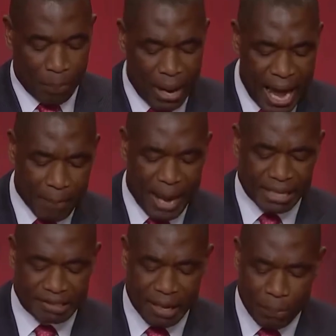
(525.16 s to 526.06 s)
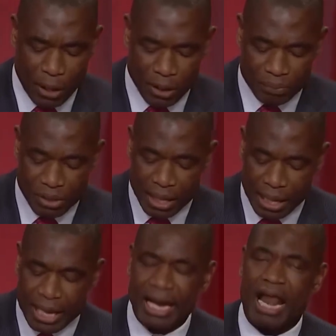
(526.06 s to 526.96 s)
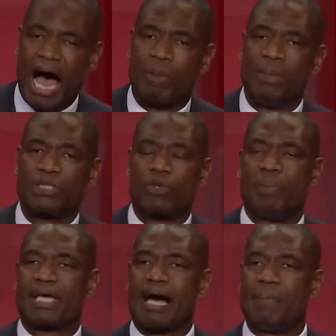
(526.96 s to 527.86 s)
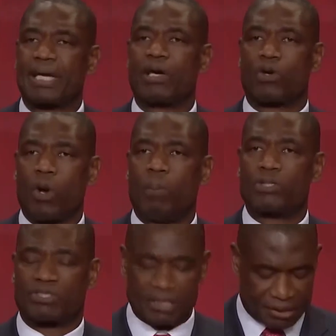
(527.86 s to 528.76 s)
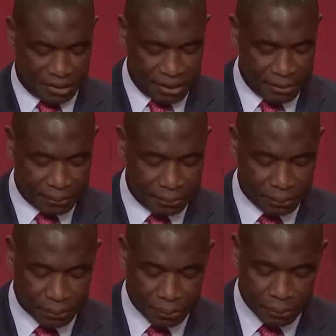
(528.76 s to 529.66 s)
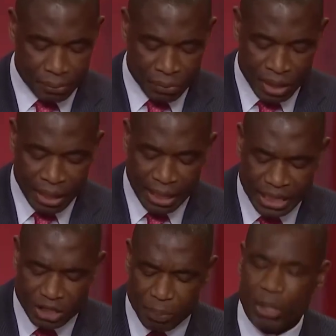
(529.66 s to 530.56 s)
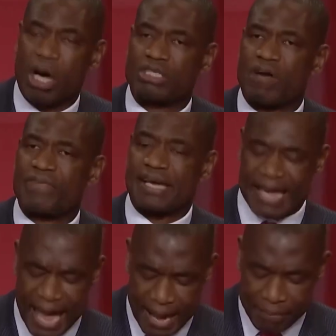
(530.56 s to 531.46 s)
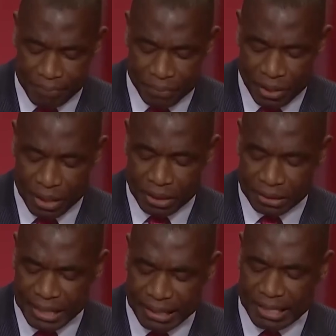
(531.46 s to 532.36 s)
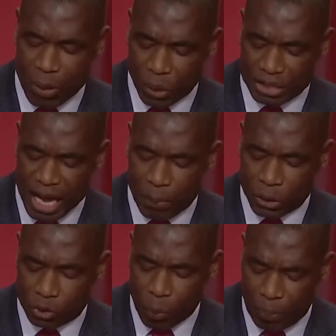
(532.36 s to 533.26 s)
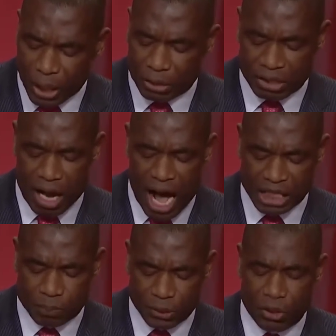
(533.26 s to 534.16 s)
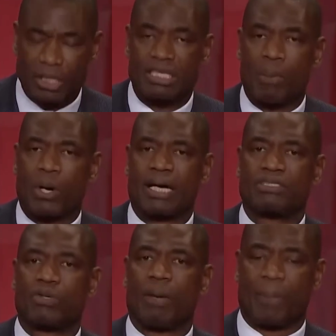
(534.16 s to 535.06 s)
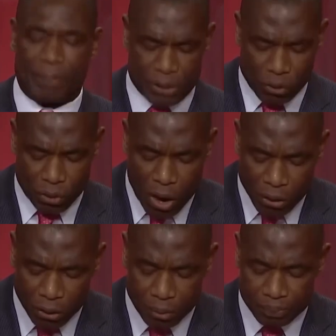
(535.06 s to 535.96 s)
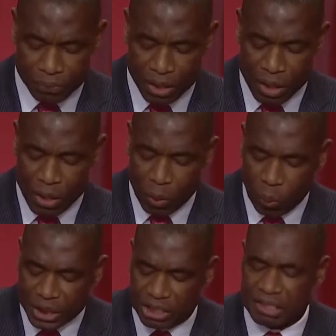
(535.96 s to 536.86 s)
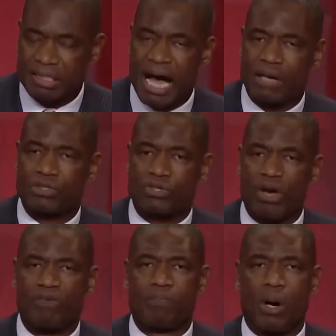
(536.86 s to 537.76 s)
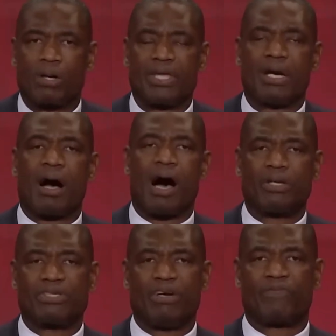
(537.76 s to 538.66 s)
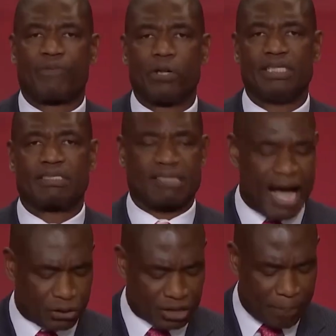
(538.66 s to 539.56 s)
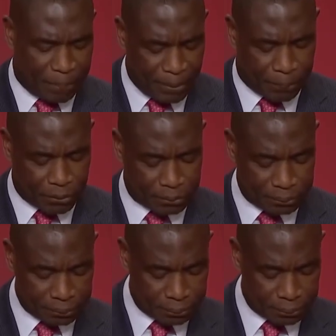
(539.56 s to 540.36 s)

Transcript: Playing basketball allowed me to becoming a global citizen. It's because of the game that I was able to build the hospital in Democratic Republic of Congo, which is now served more than 140,000 people.